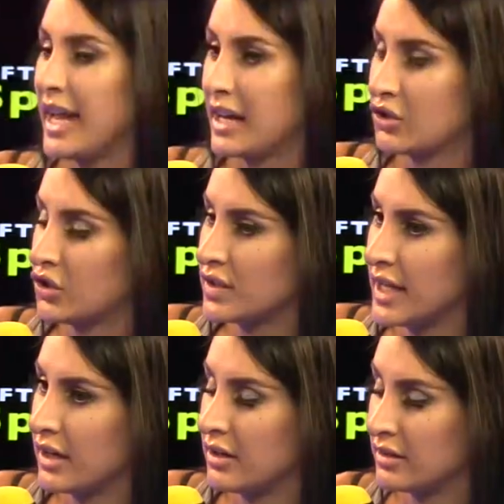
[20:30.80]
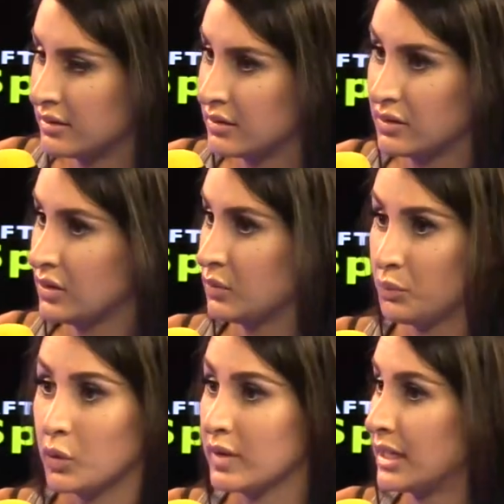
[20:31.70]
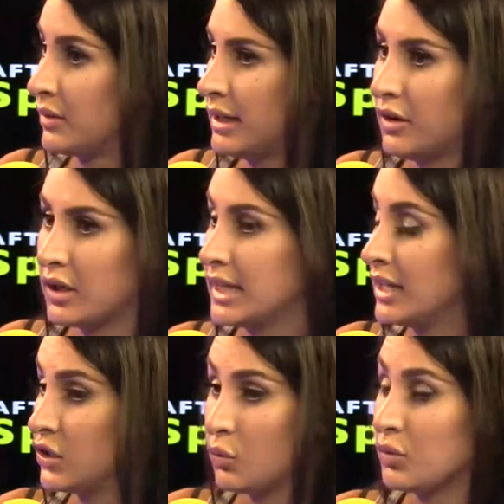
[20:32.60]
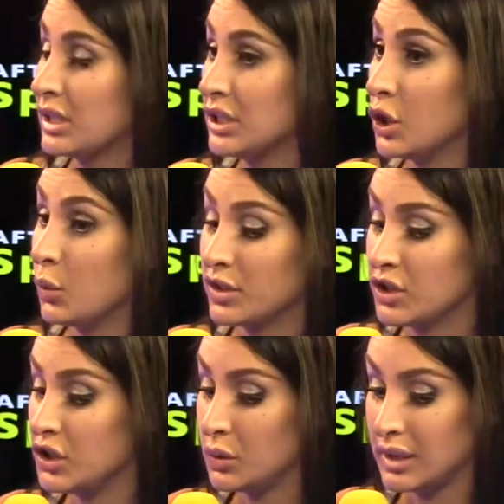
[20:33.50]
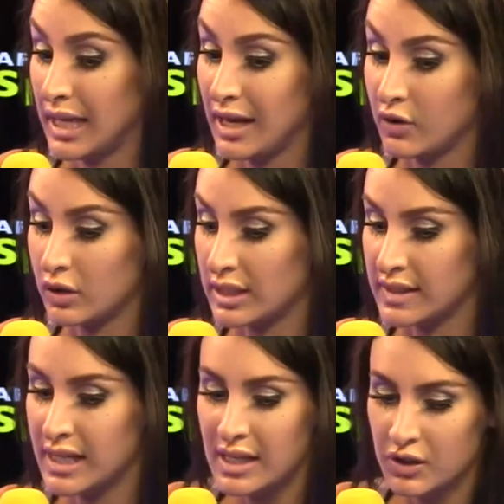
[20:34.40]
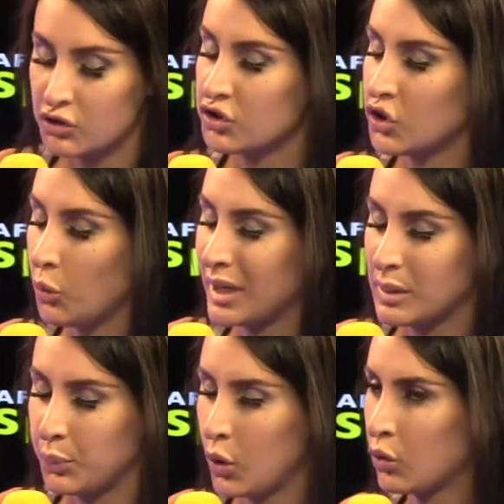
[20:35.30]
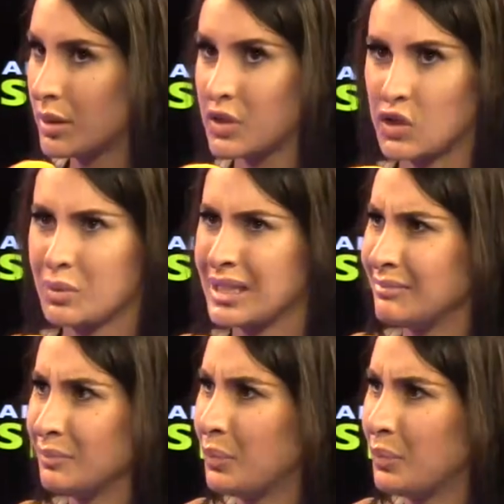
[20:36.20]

actors that are moving out here and they don't really know what to do and they have all these there's so many programs there's so many